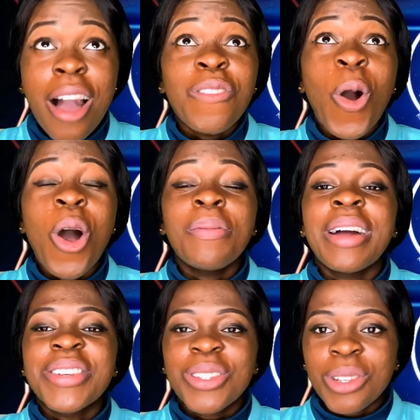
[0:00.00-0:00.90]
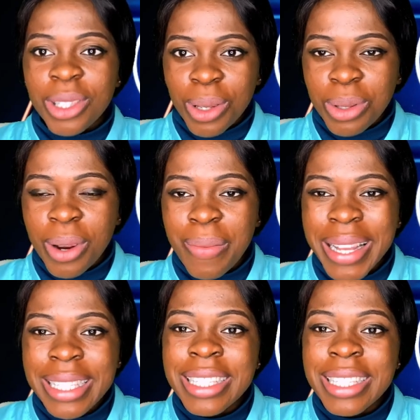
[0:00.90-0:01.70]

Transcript: For all my returning subscribers,